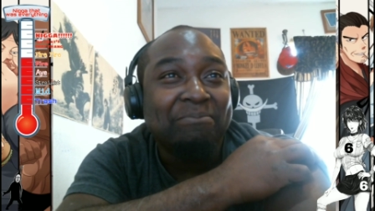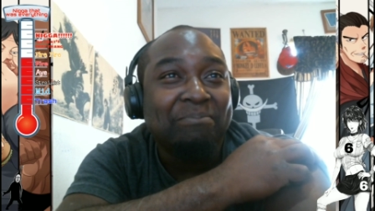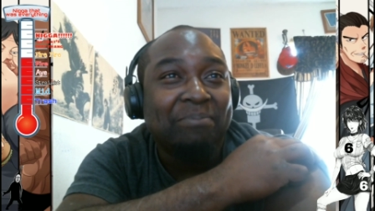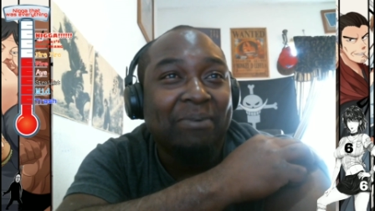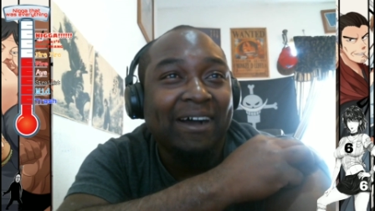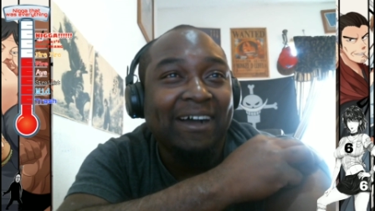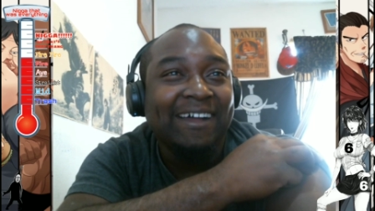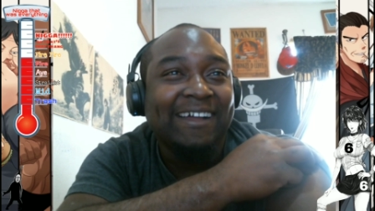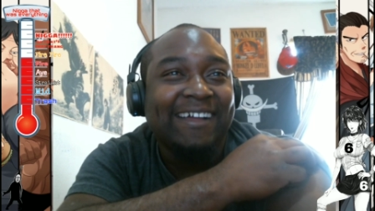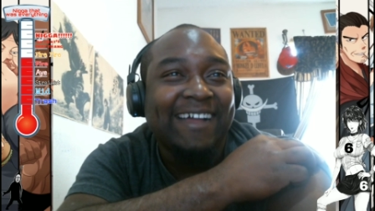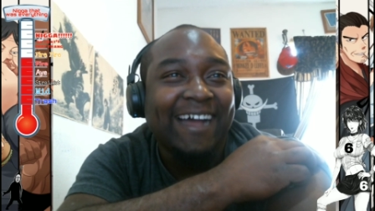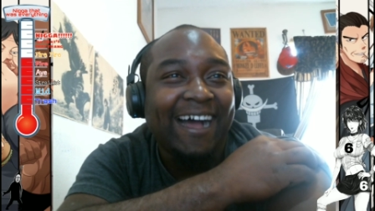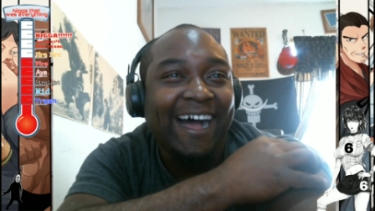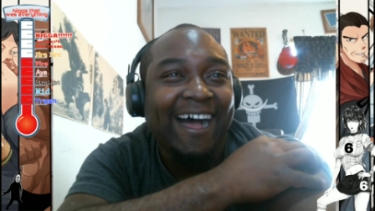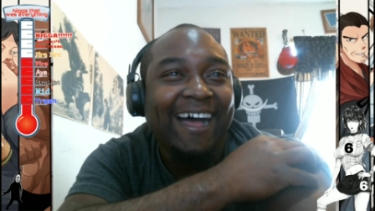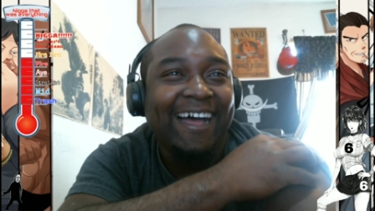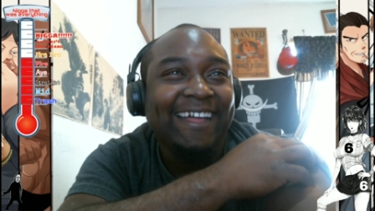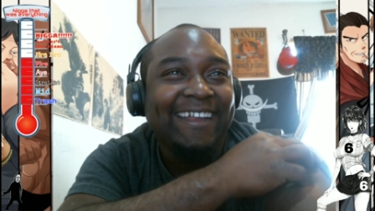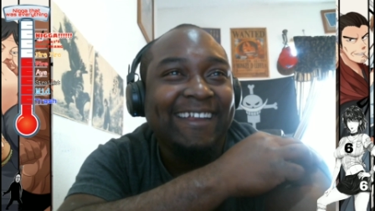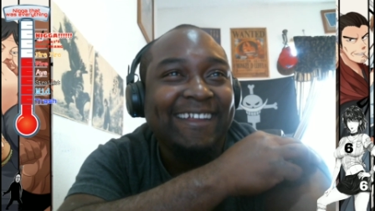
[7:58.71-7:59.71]
Bug
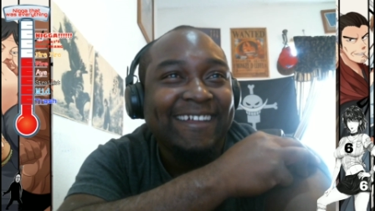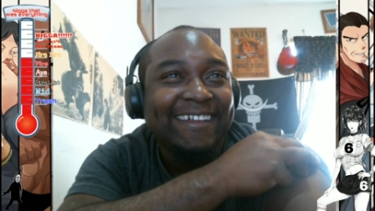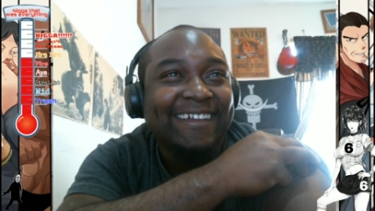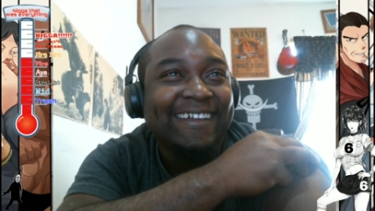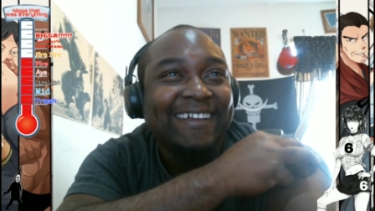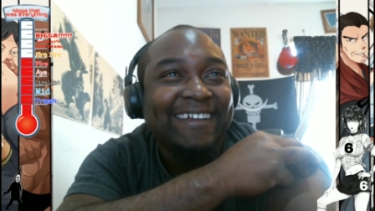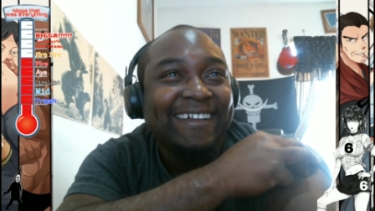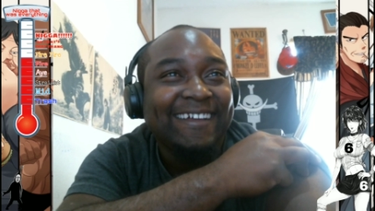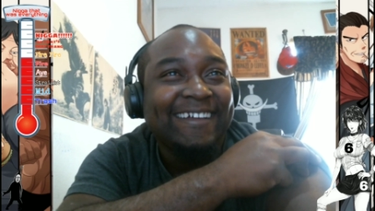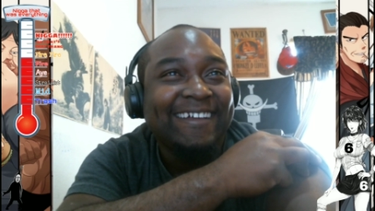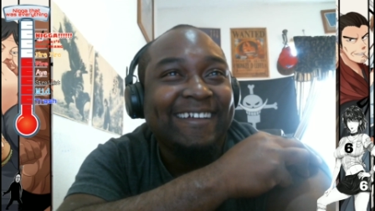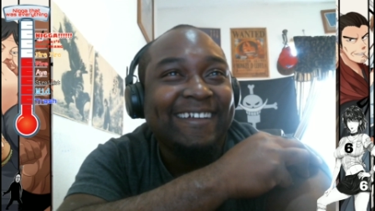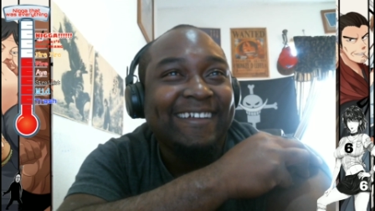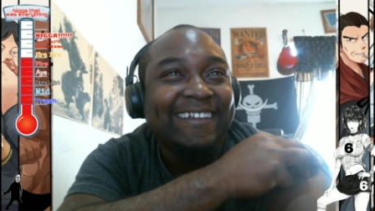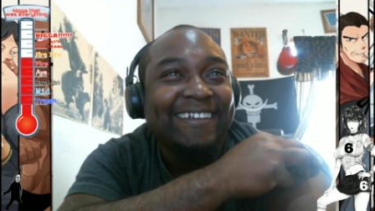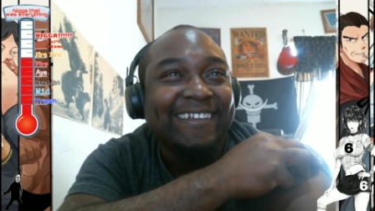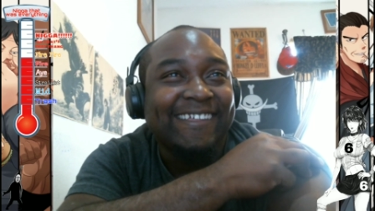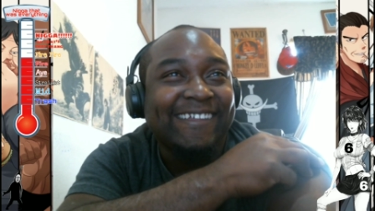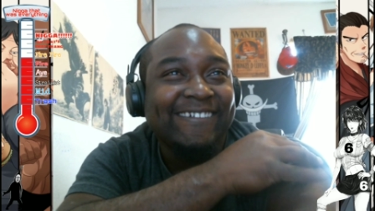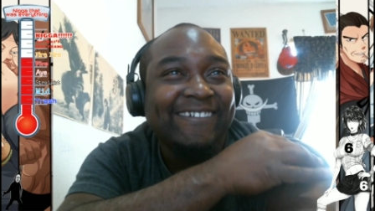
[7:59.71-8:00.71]
God?
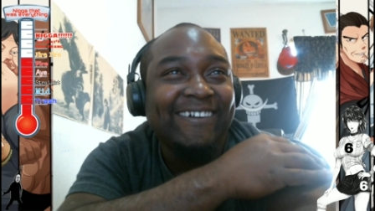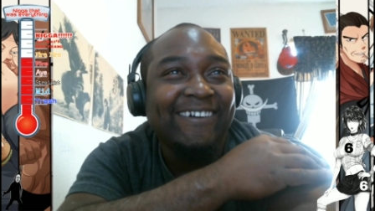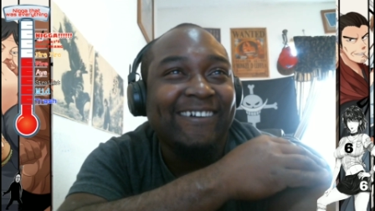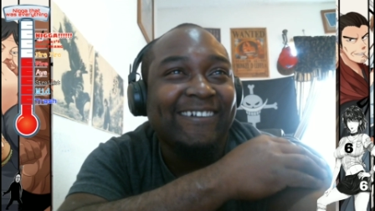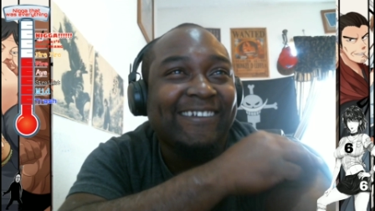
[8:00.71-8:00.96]
Giro